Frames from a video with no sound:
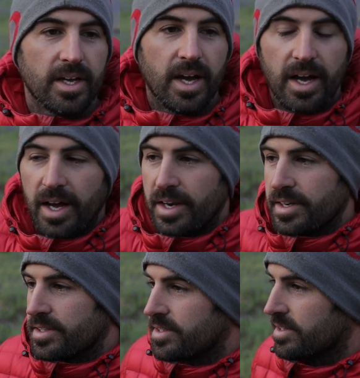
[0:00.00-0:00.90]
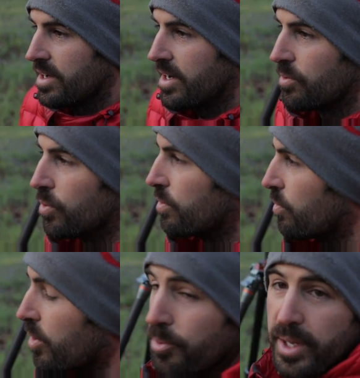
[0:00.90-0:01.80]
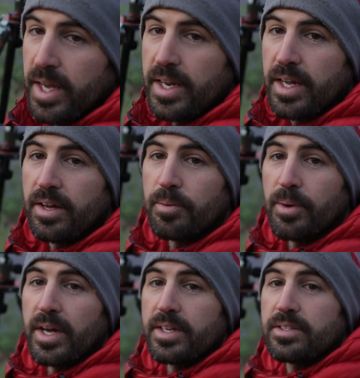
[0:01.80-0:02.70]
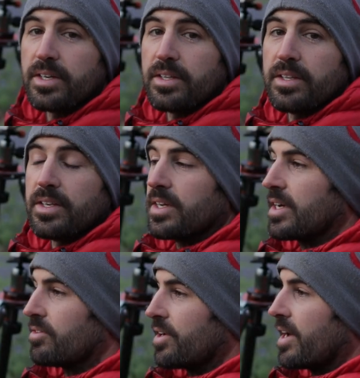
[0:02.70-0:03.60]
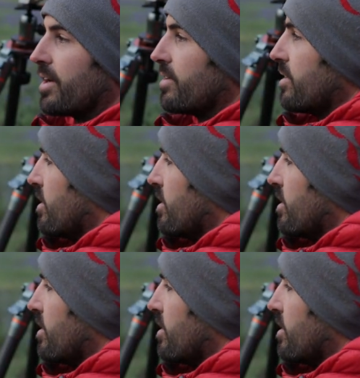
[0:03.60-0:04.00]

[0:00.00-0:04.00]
Yeah, and I wouldn't want to be any other place other than here right now.